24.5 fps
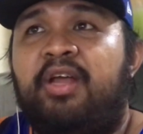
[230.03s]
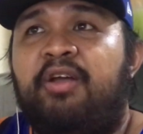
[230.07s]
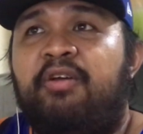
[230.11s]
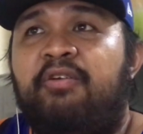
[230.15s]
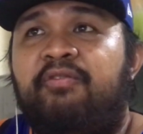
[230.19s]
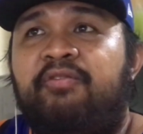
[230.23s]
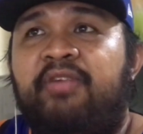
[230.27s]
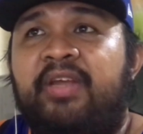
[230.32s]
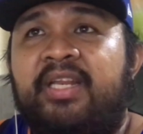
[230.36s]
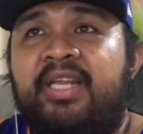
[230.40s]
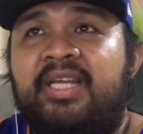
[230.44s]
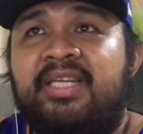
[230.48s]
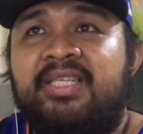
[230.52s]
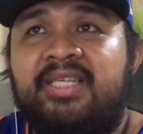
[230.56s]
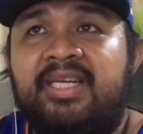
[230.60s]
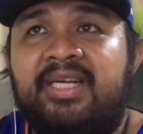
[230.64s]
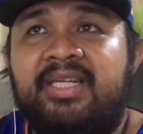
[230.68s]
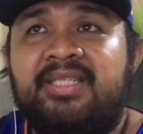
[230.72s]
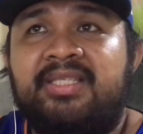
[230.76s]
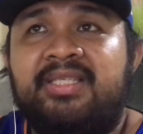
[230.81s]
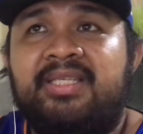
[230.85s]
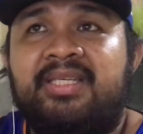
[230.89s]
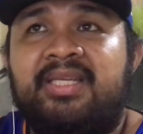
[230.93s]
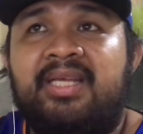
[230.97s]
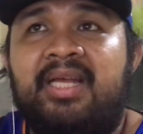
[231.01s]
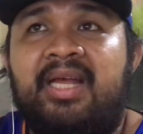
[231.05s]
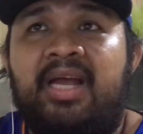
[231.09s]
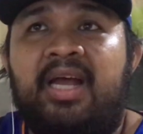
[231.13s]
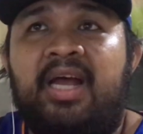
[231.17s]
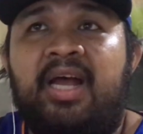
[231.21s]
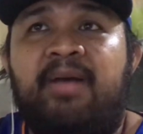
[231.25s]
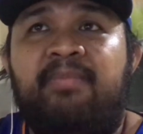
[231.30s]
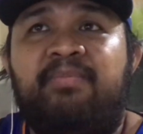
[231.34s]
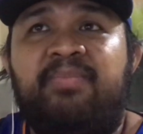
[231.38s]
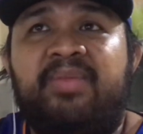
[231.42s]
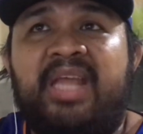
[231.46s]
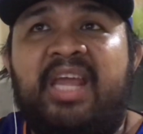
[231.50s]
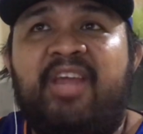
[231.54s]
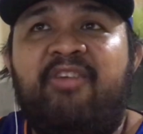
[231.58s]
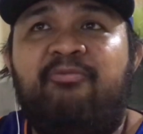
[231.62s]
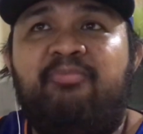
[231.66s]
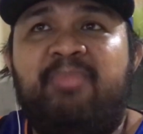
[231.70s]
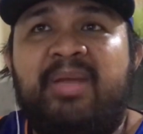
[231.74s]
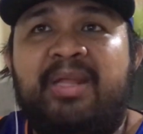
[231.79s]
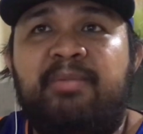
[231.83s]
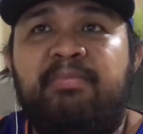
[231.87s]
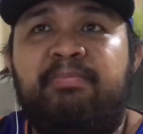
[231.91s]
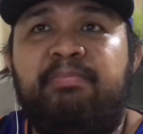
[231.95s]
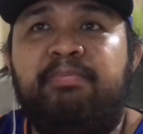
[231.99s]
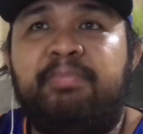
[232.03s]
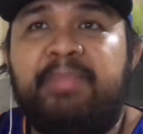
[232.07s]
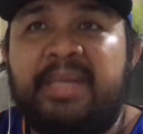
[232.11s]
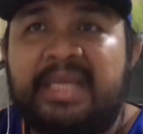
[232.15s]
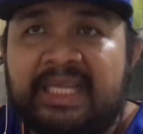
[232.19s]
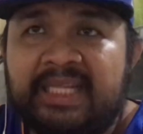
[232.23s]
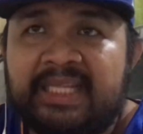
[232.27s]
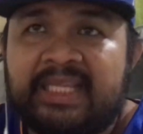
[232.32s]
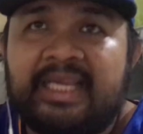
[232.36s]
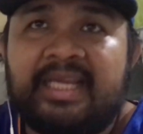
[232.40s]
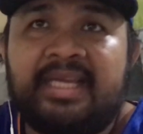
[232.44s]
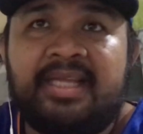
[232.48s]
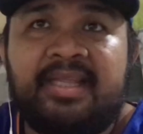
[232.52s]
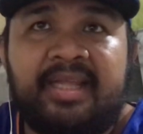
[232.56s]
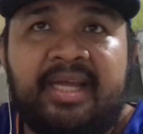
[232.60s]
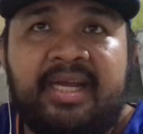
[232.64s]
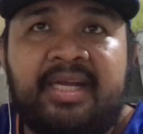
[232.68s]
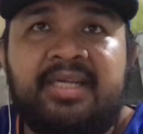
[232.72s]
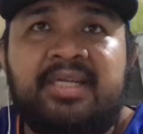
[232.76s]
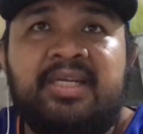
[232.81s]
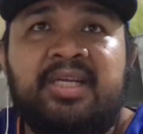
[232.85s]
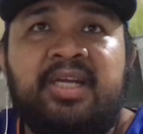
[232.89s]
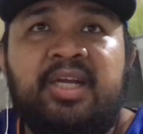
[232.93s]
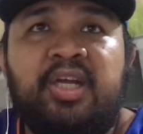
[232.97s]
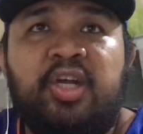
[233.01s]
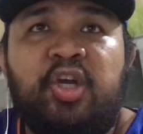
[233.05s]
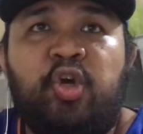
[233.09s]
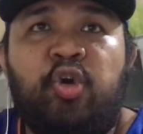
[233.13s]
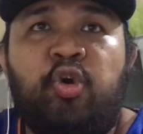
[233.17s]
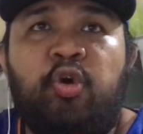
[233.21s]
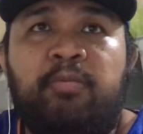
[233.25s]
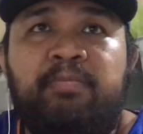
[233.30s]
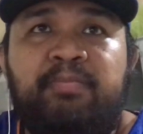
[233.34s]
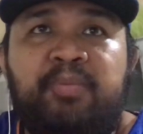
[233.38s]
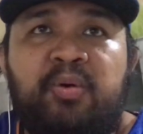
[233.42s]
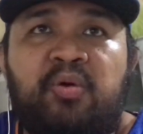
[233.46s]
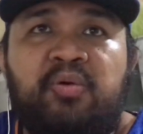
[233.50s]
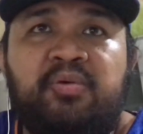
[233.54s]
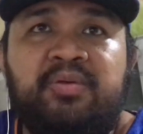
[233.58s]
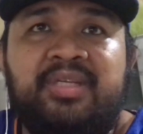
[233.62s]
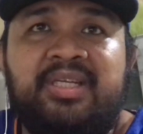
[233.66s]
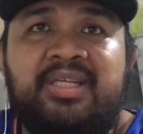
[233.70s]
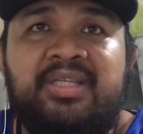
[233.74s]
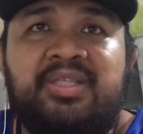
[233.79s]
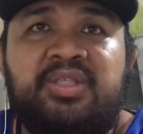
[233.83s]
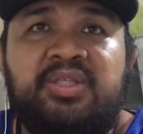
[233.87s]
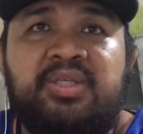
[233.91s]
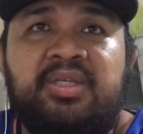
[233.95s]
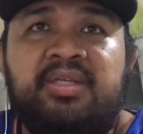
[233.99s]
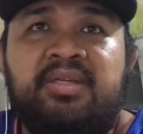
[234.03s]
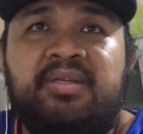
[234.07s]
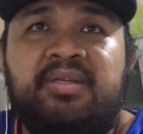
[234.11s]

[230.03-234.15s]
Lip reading: Phoenix Suns, they've been beating their opponents